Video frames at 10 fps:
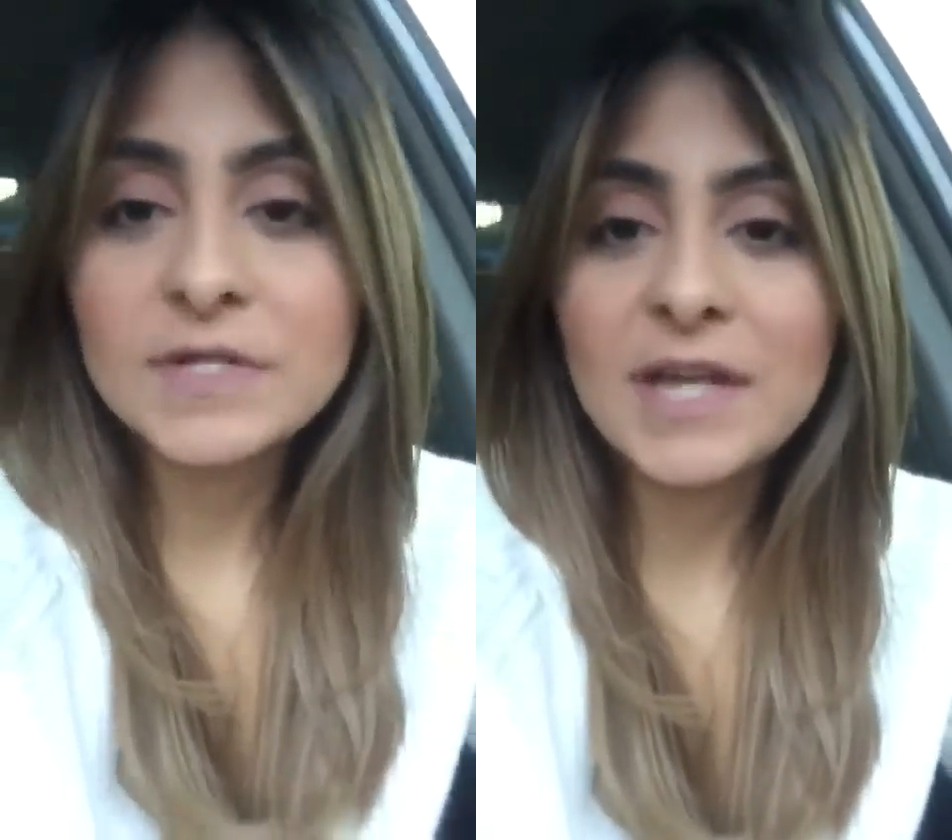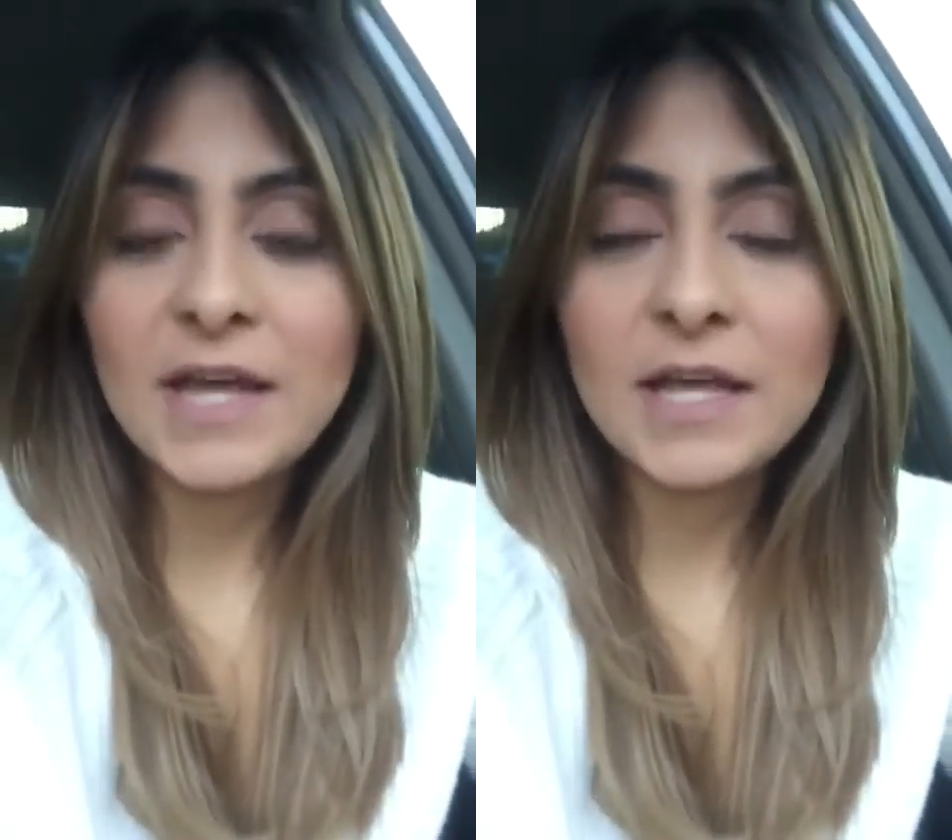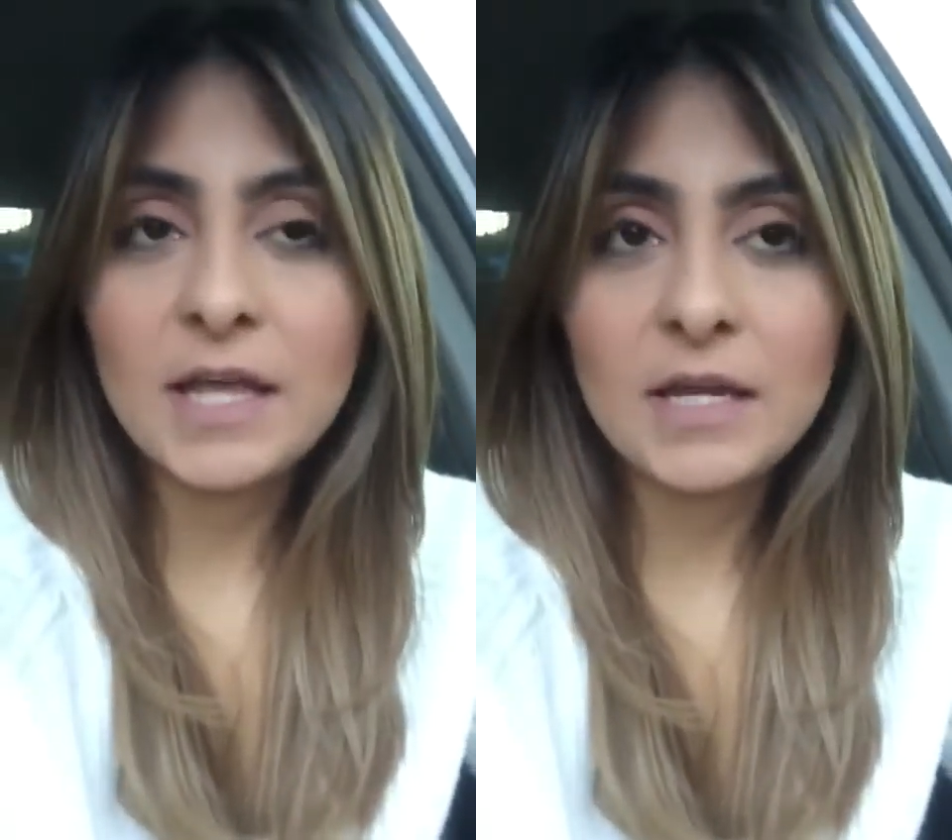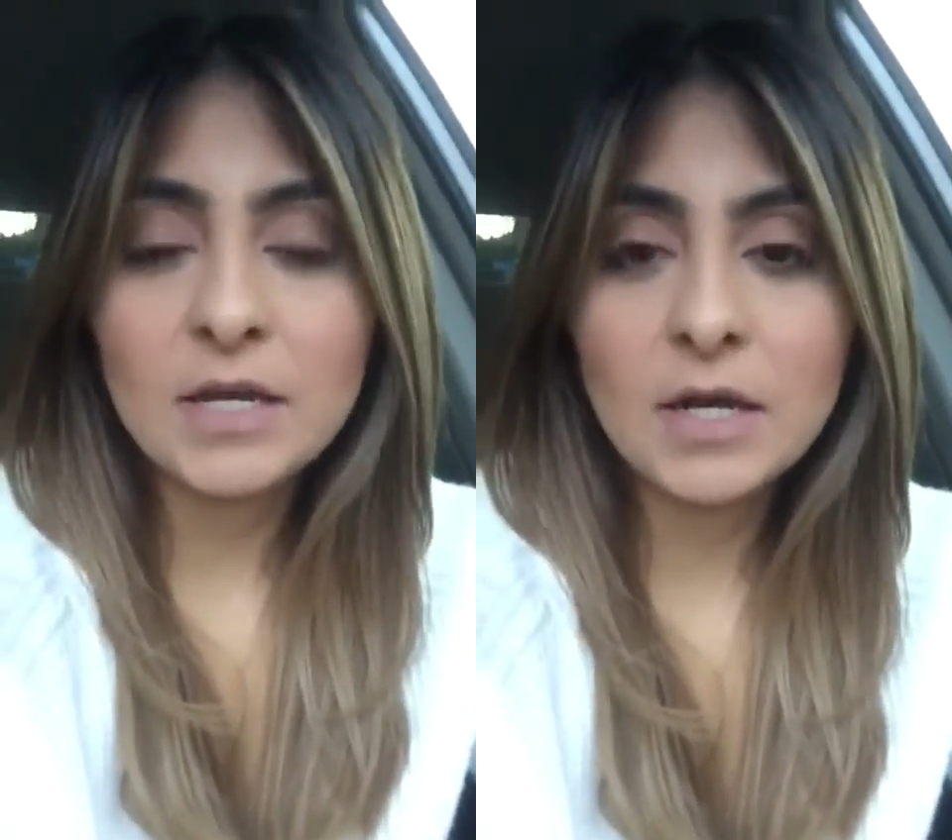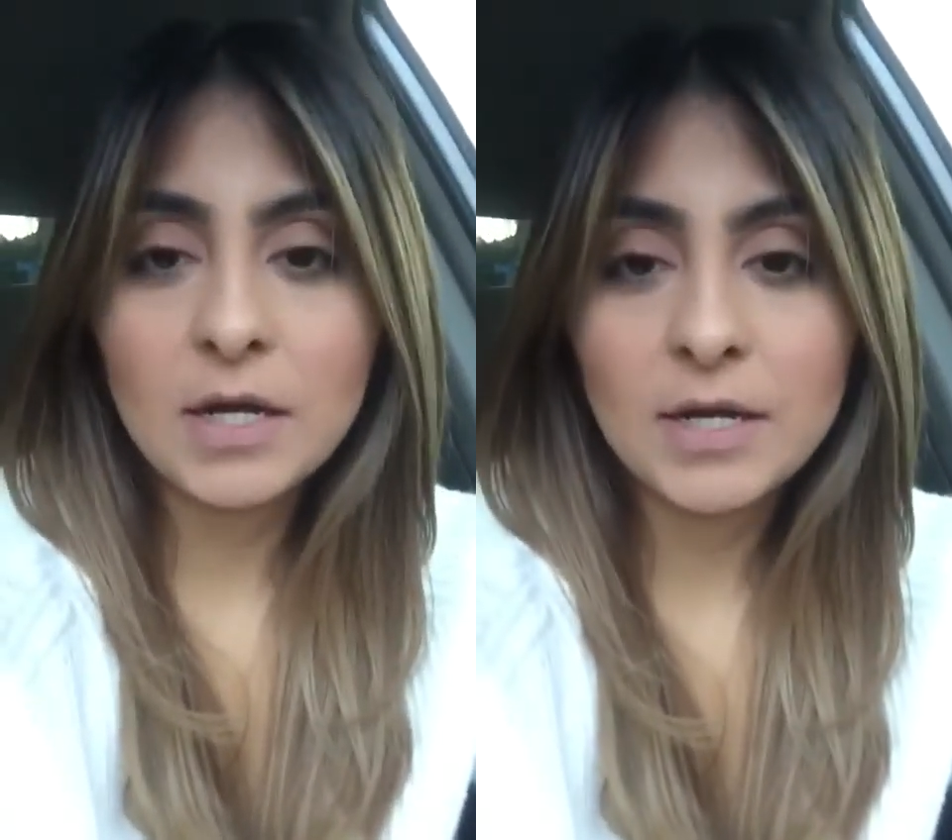
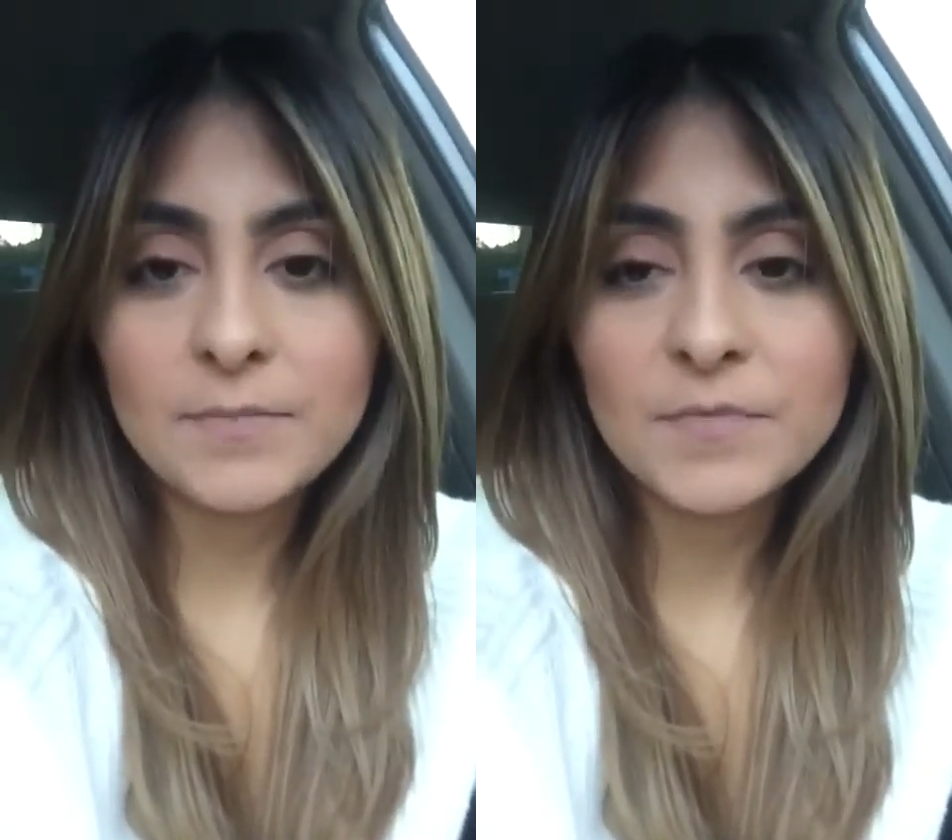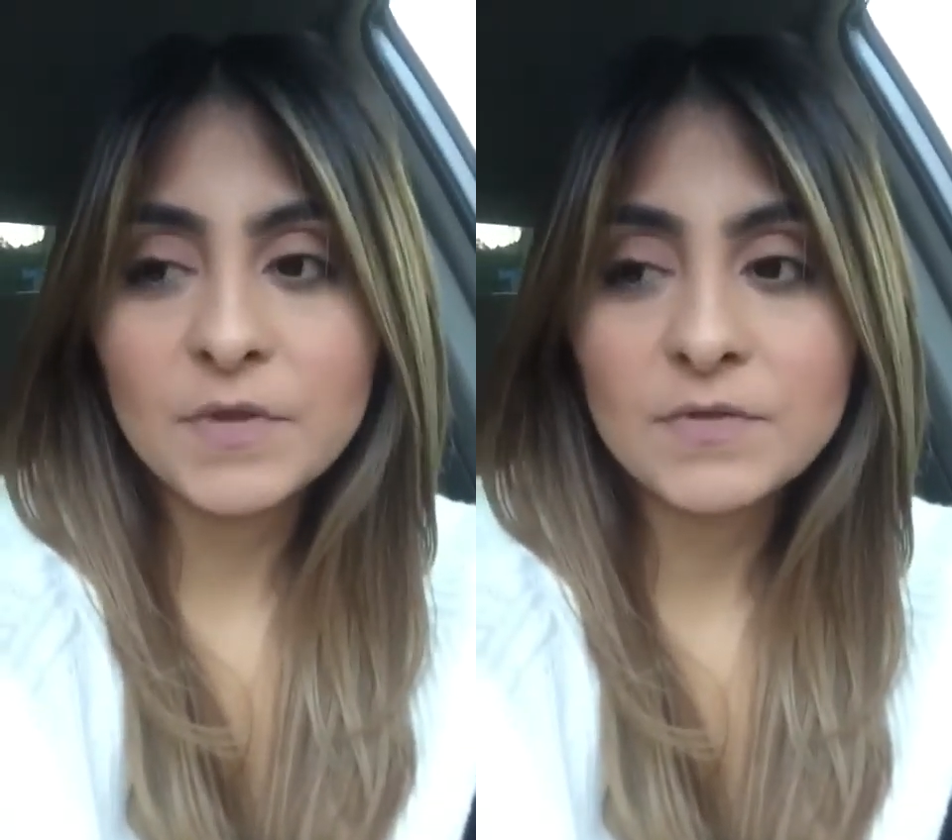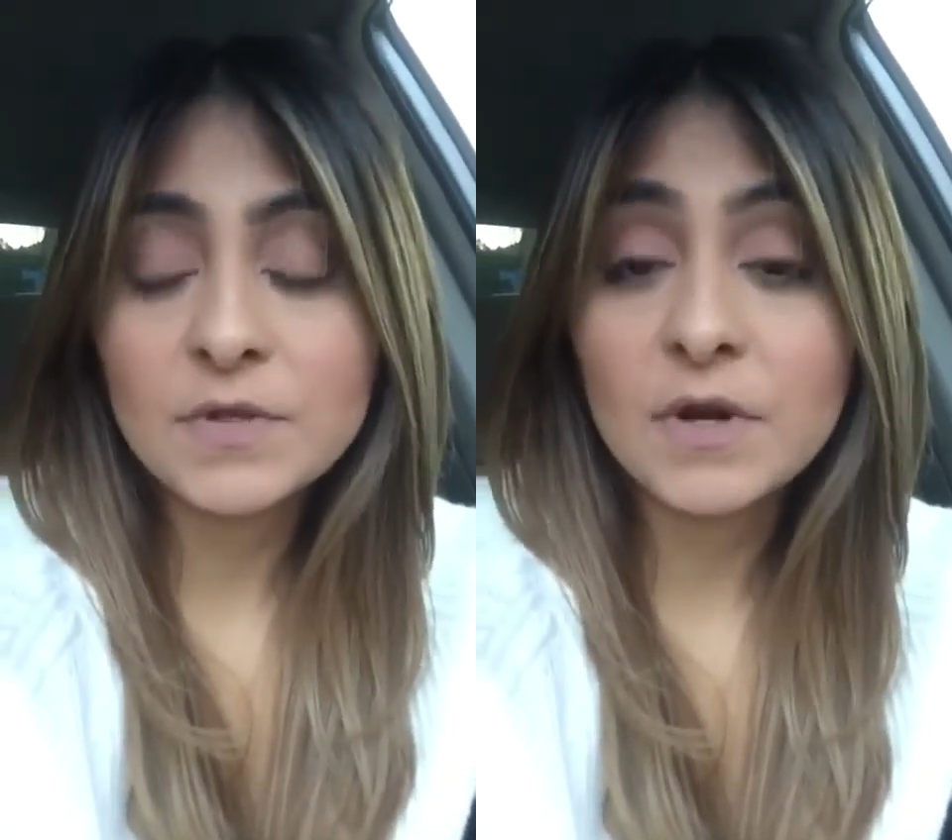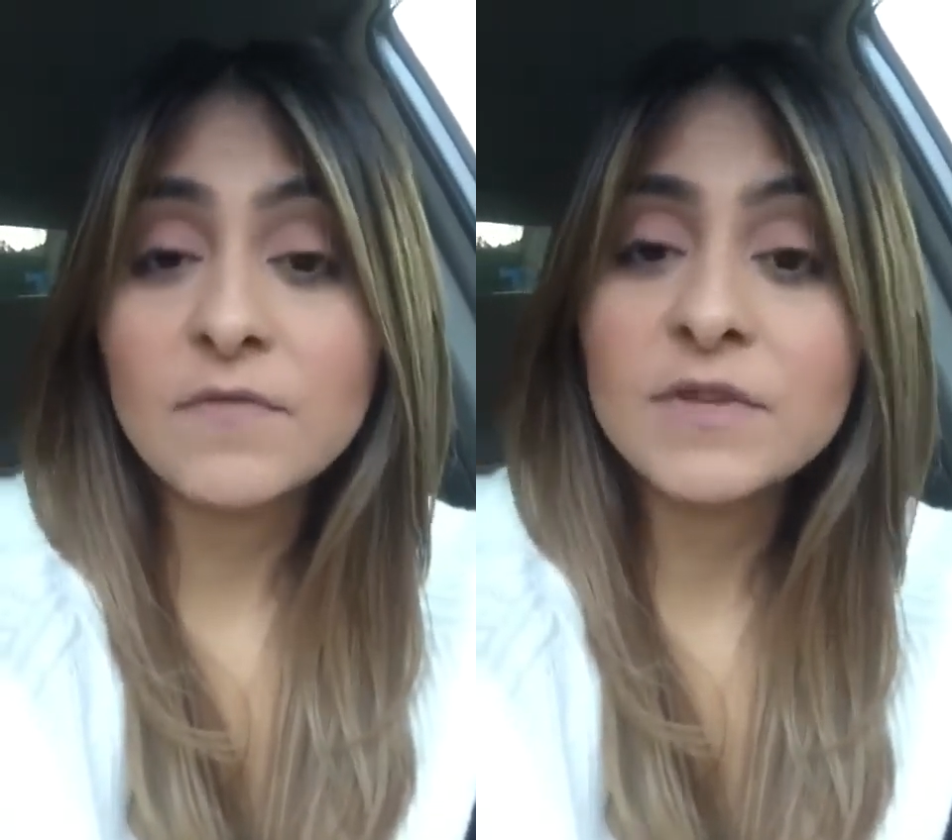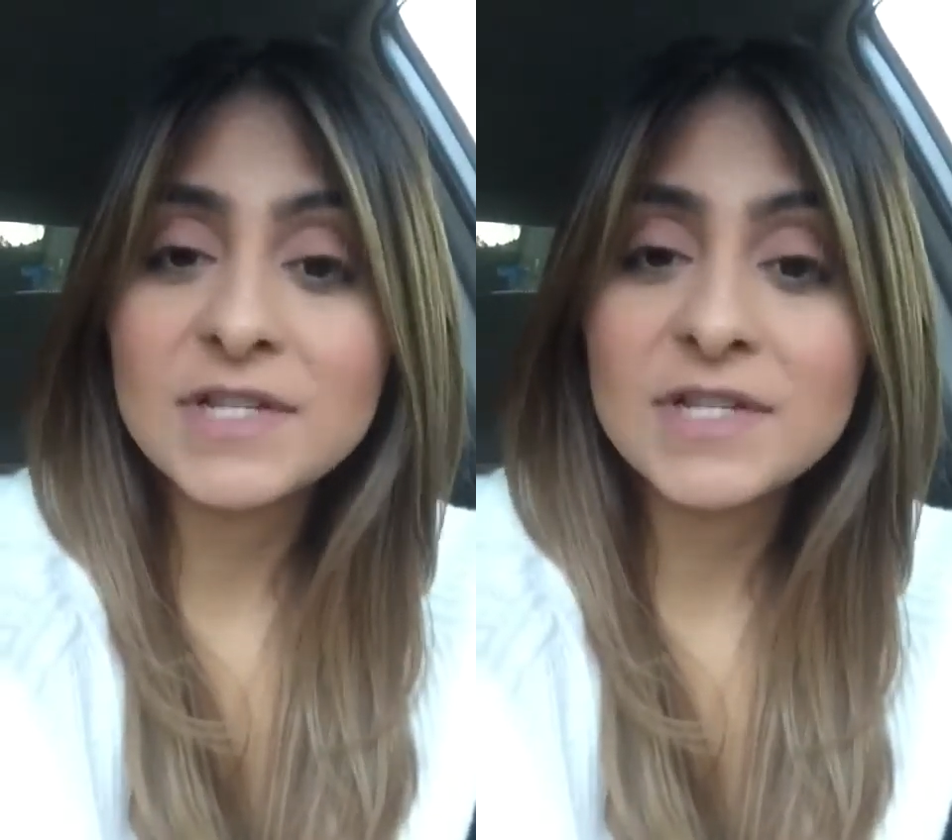for